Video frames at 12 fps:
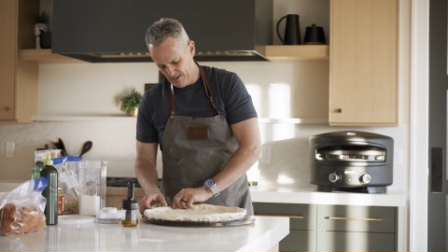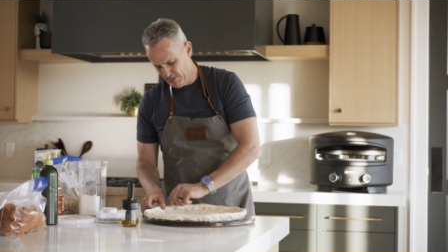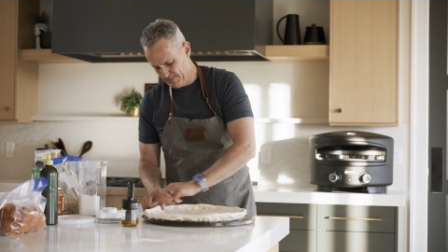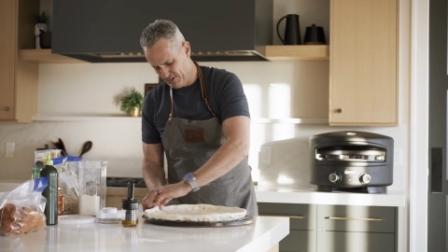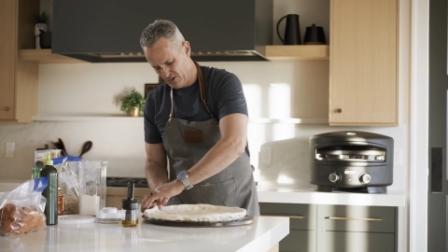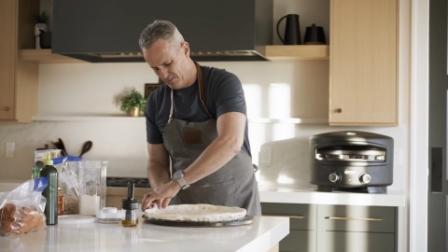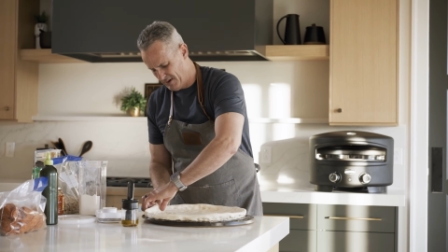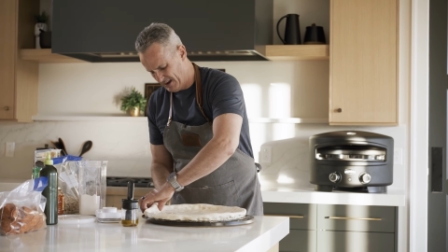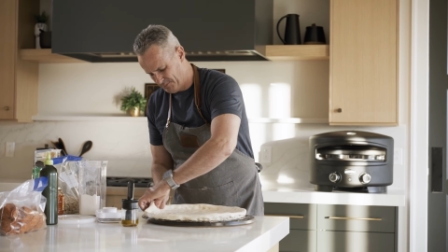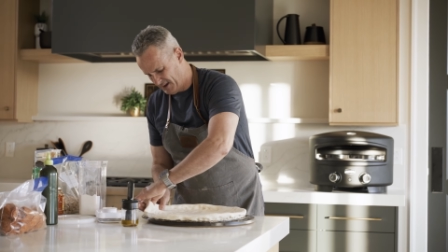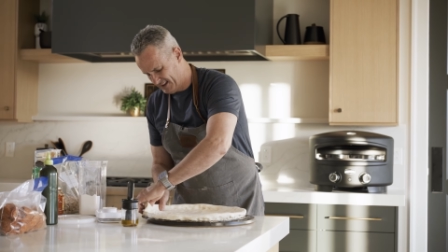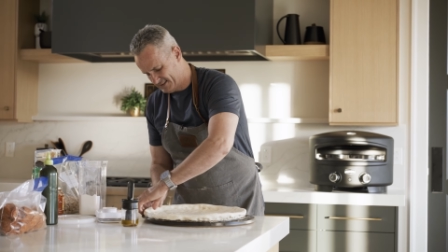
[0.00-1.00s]
lot of people who
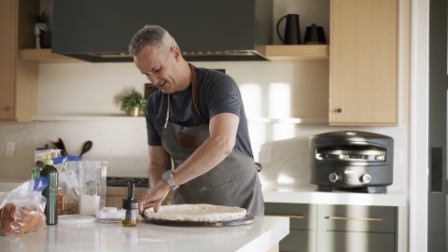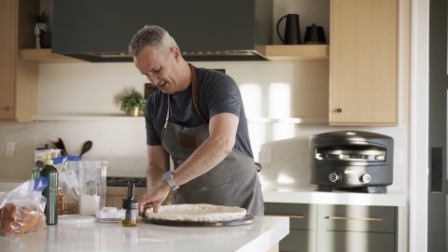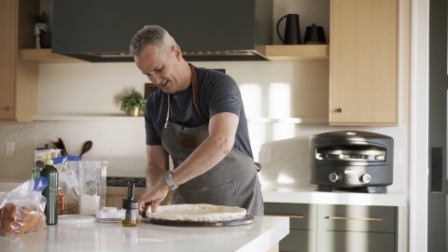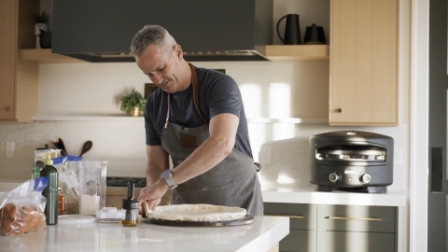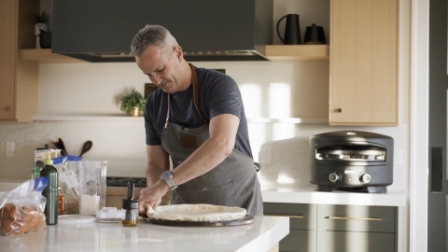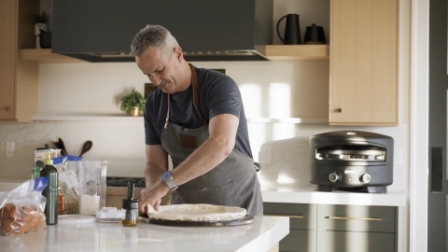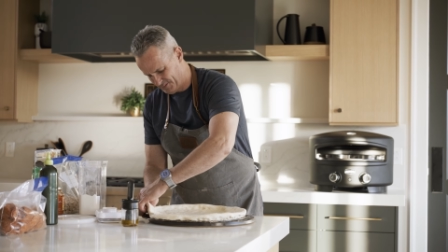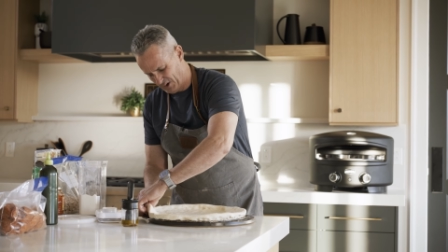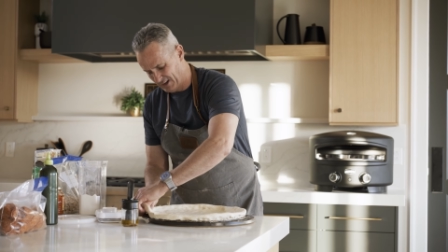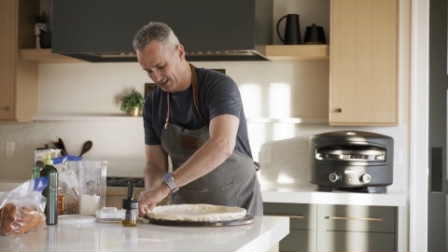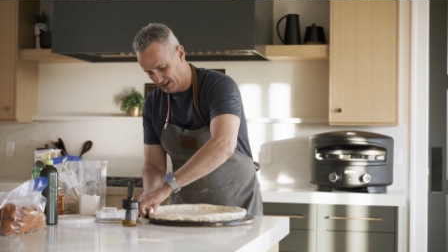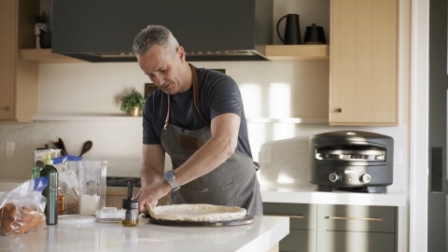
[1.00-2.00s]
make pizza
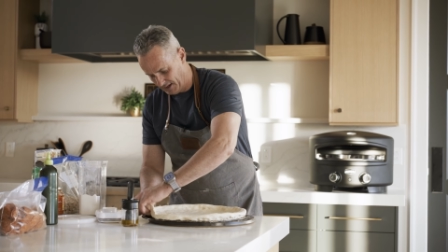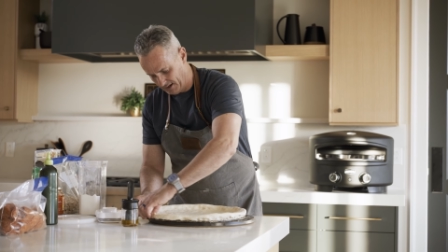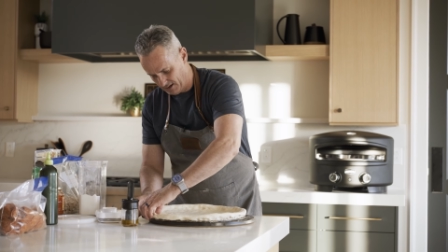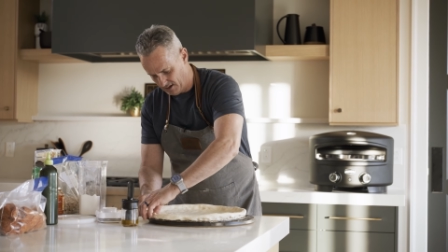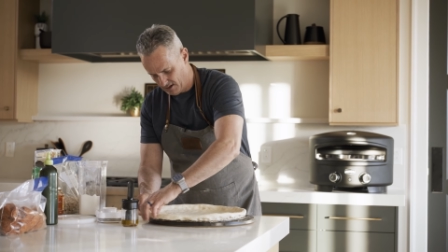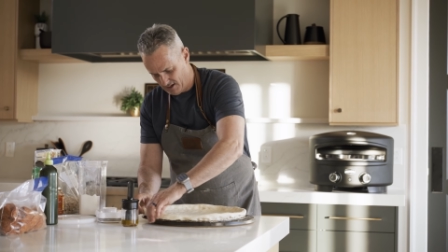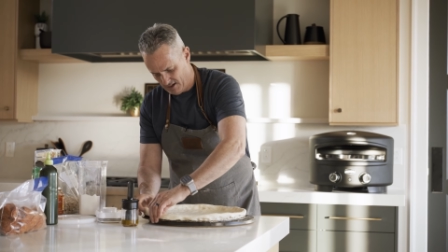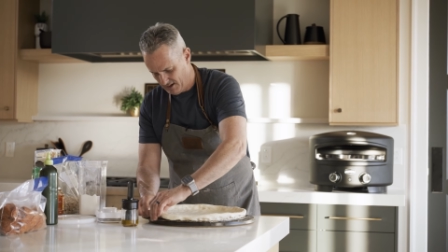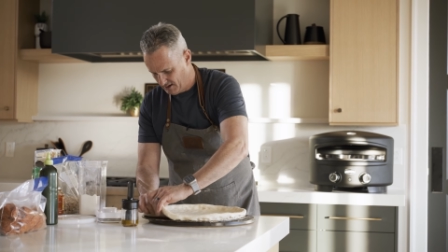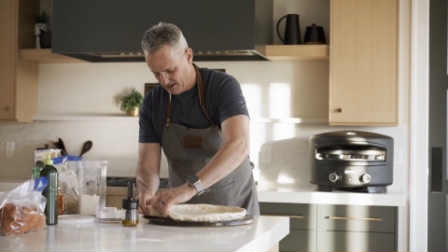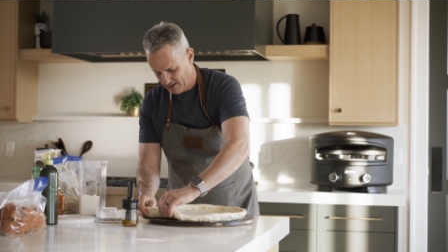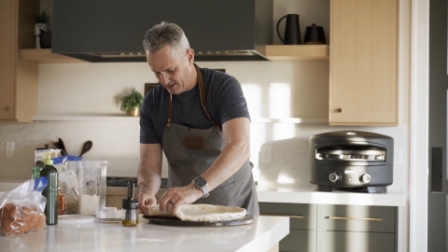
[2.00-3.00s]
for a living,
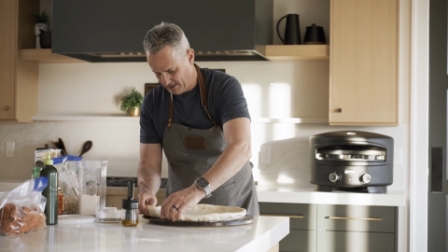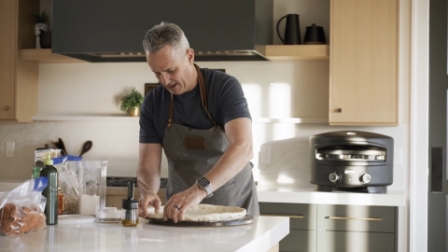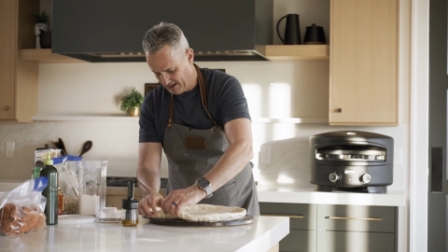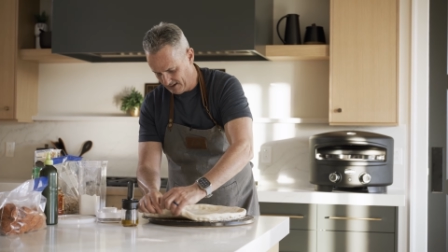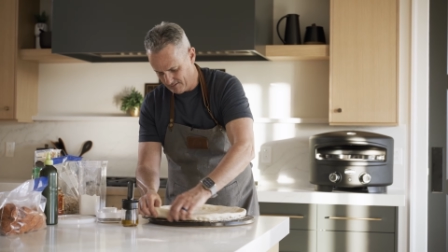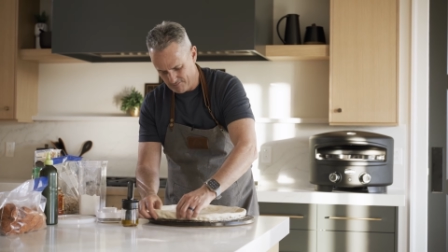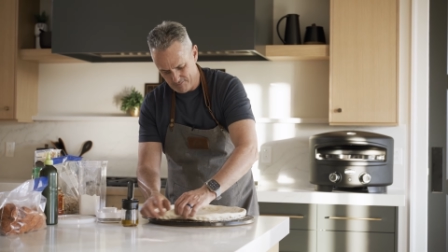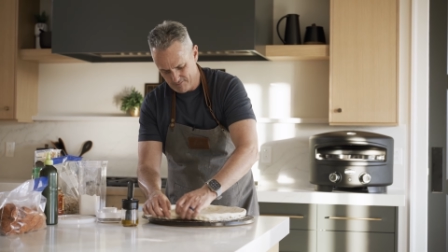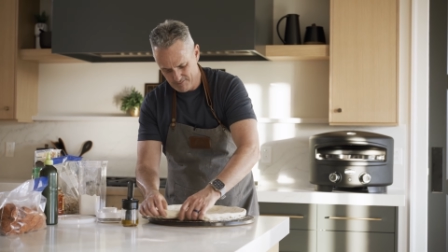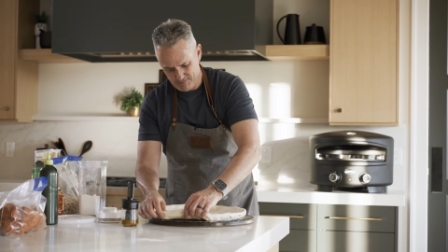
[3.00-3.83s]
they can